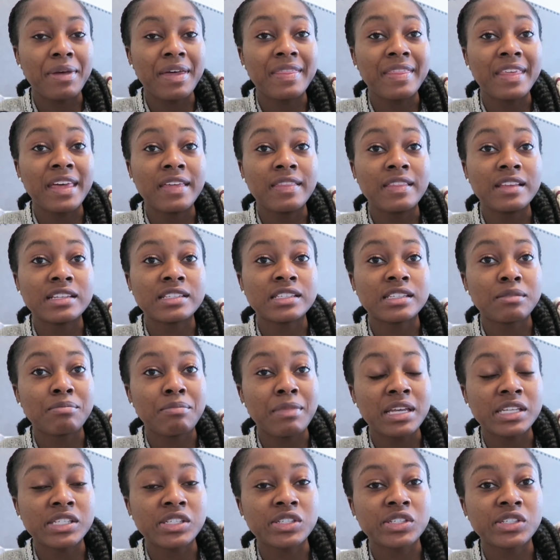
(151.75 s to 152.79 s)
and then the
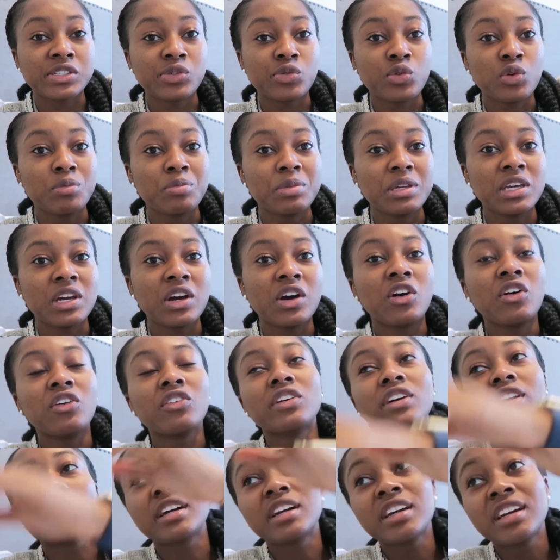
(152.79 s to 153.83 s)
semester will be
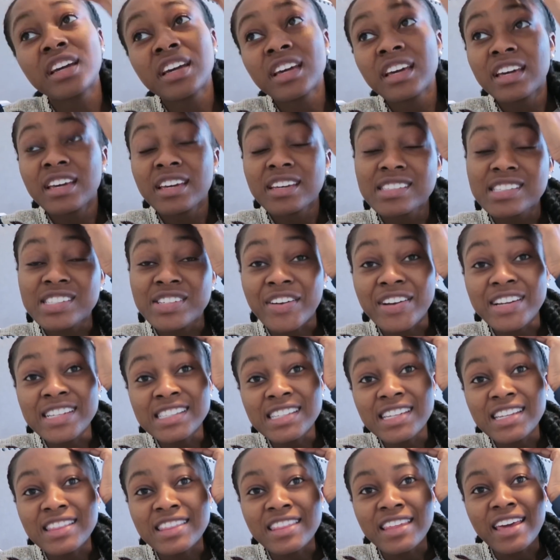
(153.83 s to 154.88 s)
over it's crazy
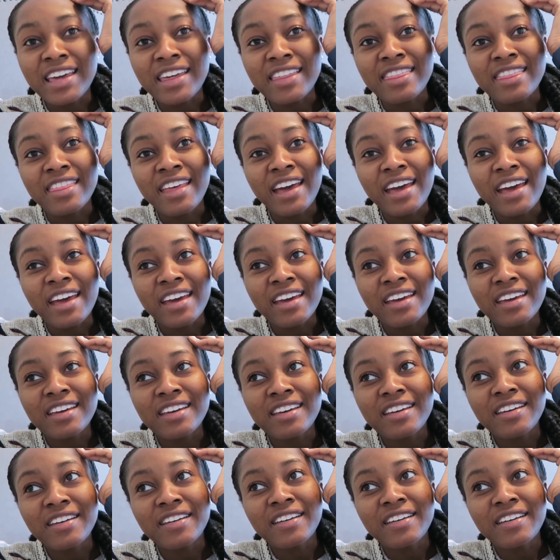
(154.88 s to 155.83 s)
to think that